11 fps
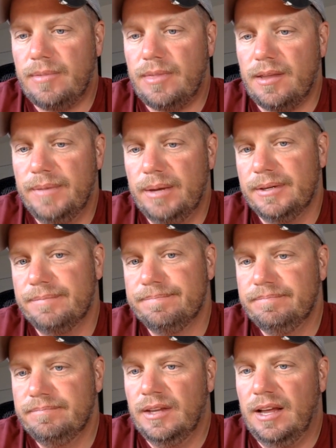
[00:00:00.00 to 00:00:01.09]
maybe.
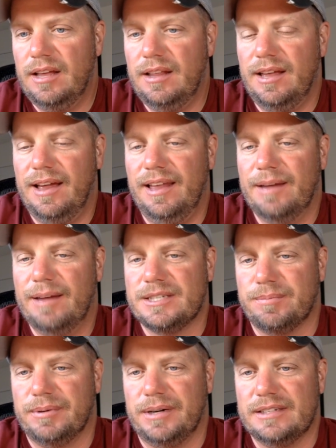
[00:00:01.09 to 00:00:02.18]
I like being
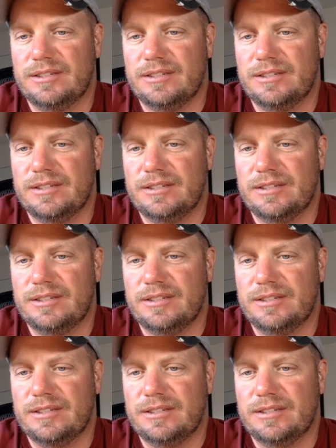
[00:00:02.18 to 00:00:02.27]
surprised,